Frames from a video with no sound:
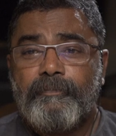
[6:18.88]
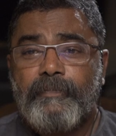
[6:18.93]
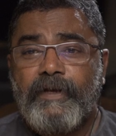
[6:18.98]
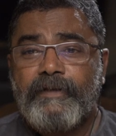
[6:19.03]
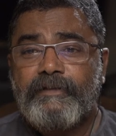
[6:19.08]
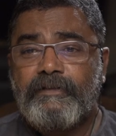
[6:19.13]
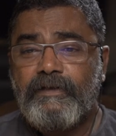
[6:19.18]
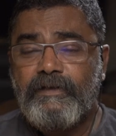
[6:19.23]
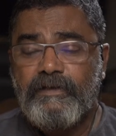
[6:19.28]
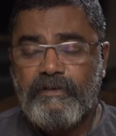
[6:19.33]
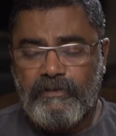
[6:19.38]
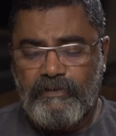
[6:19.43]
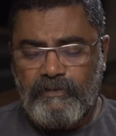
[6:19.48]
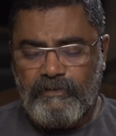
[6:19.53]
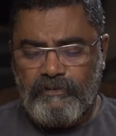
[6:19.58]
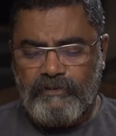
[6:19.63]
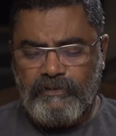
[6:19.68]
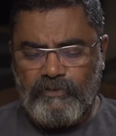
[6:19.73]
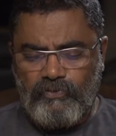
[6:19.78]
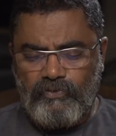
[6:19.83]
I
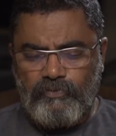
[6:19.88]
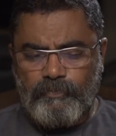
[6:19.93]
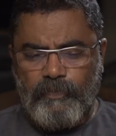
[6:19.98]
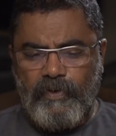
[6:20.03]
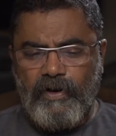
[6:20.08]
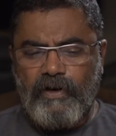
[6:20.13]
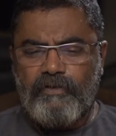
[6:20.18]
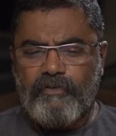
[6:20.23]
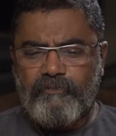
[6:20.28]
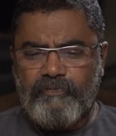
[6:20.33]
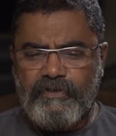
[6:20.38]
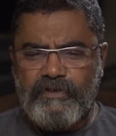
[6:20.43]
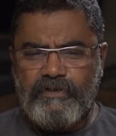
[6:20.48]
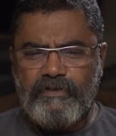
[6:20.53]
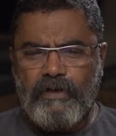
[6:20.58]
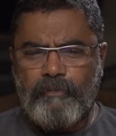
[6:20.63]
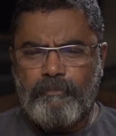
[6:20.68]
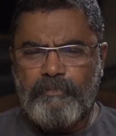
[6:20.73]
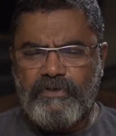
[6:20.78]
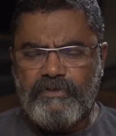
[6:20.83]
think the good part of it,
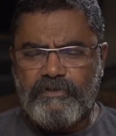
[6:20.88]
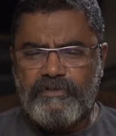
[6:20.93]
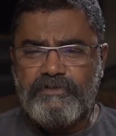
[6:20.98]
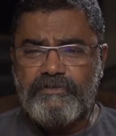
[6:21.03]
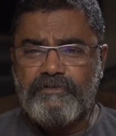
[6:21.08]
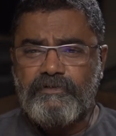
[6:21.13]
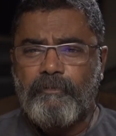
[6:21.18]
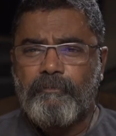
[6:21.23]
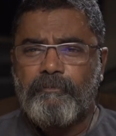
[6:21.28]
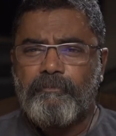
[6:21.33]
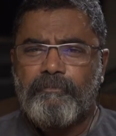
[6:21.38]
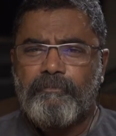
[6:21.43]
it humbled us.